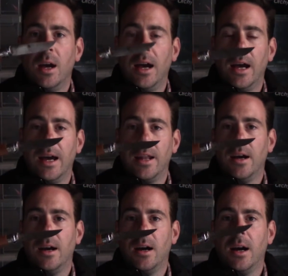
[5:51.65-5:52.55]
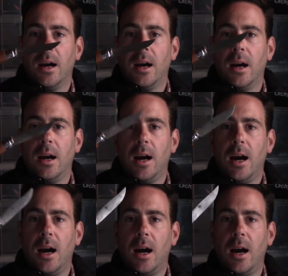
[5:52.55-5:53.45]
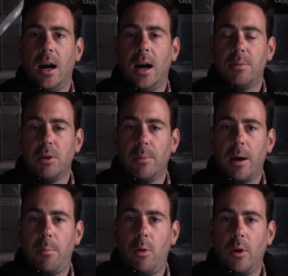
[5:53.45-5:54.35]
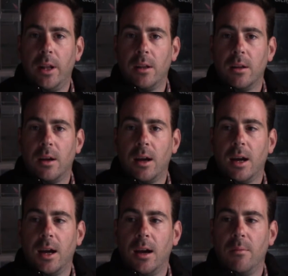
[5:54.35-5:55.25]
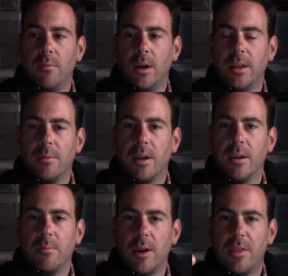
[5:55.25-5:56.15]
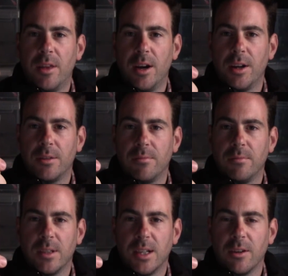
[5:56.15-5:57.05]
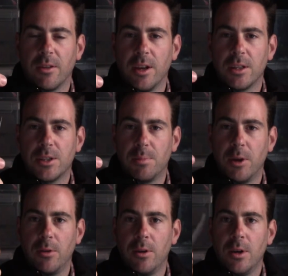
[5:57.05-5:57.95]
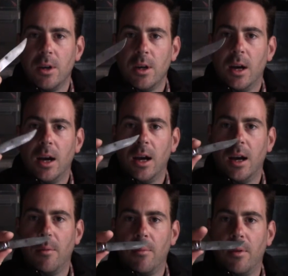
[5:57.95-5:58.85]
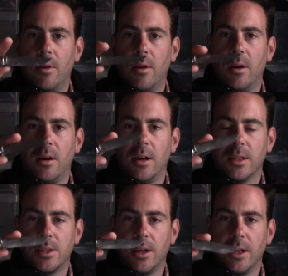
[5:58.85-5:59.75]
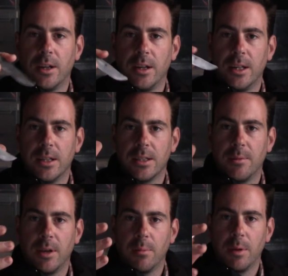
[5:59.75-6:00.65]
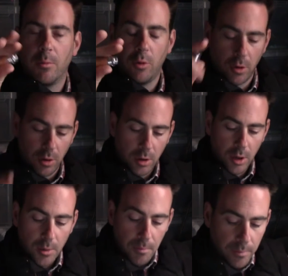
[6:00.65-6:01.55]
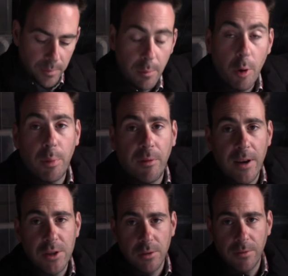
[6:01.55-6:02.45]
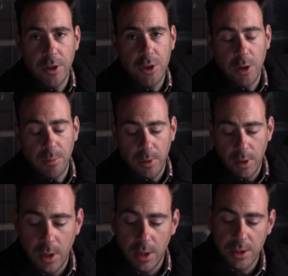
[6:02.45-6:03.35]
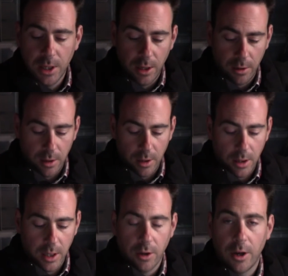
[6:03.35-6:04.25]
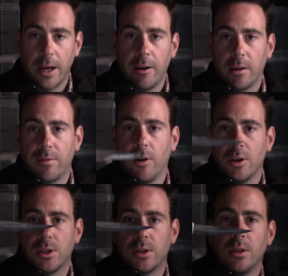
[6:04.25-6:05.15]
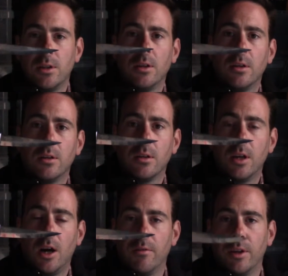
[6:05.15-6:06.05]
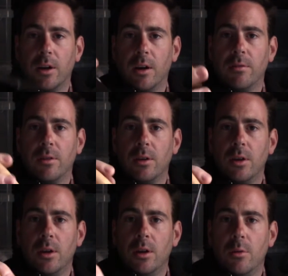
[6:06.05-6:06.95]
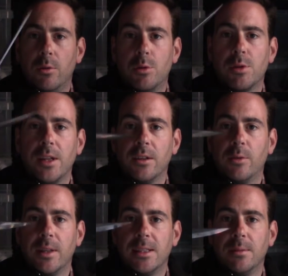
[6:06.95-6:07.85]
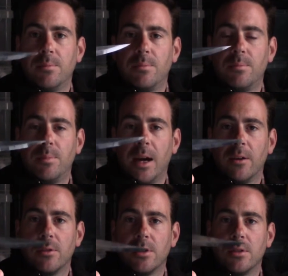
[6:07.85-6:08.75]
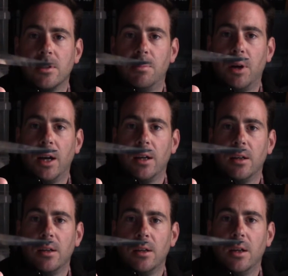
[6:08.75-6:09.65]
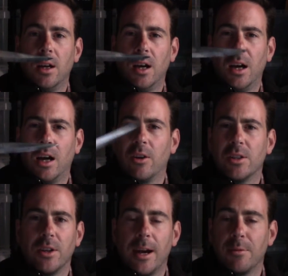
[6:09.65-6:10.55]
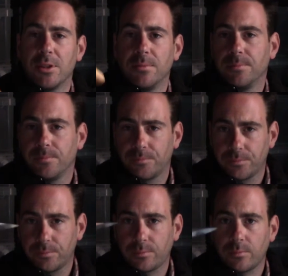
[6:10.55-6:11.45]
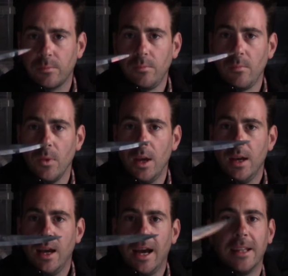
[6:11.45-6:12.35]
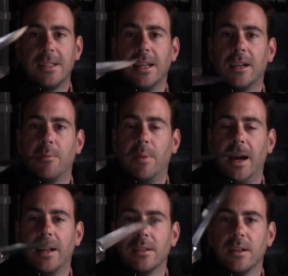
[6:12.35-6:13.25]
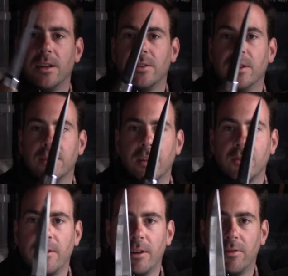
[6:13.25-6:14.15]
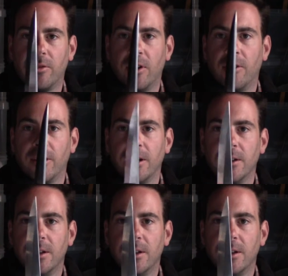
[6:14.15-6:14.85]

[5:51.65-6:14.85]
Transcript: And up to about a point, I think my second or third spoon, I decided I needed something a bit more professional for the job. So I got an Eric Frost carving knife, which was under £20 to buy. I got this on Amazon, and this thing compared is like driving a Ferrari.